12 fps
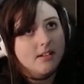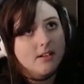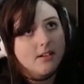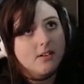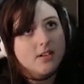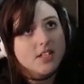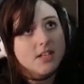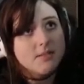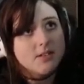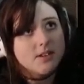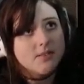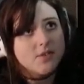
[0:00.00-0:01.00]
Or some
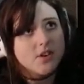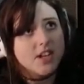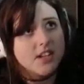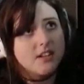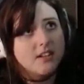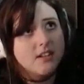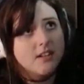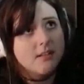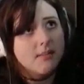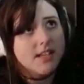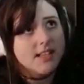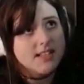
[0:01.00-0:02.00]
sort of drink.
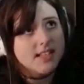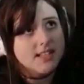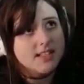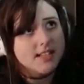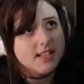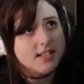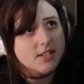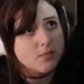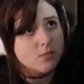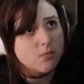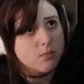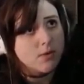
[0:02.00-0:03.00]
Because this is
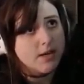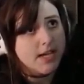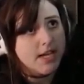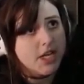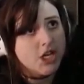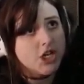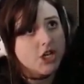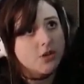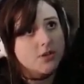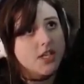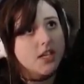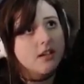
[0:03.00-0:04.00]

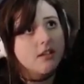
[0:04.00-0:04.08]
rage-inducing.